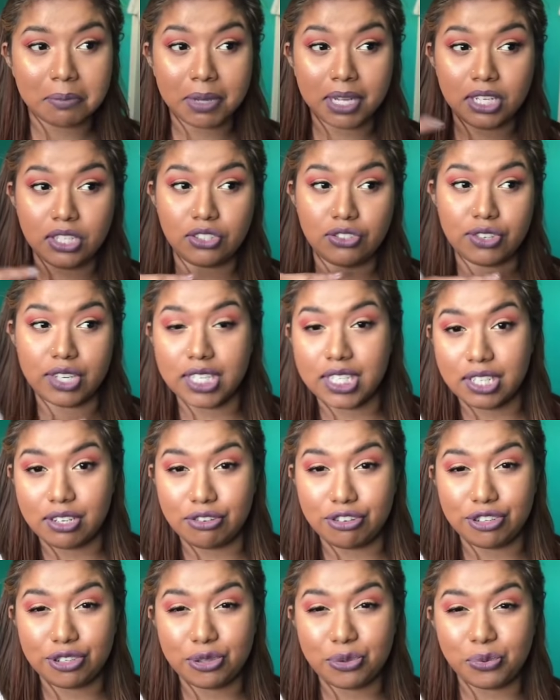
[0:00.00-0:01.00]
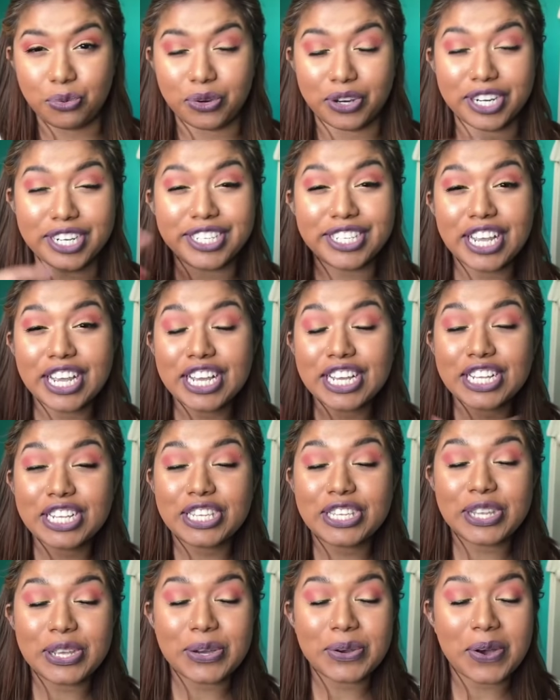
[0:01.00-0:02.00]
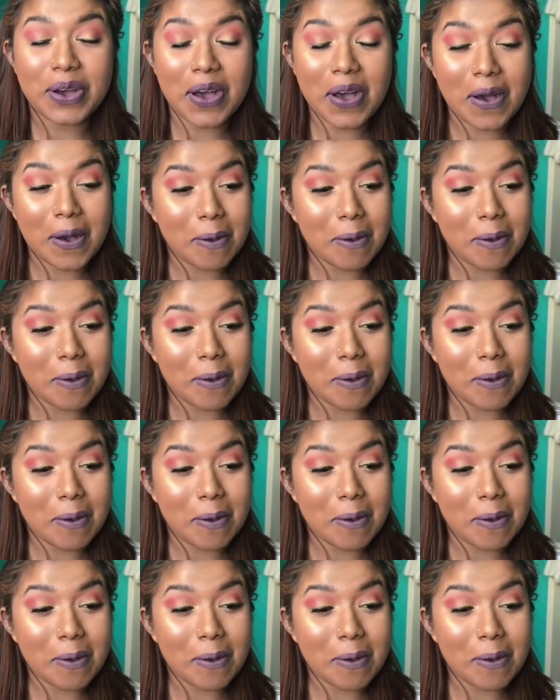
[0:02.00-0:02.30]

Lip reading: My dresser is the worst. So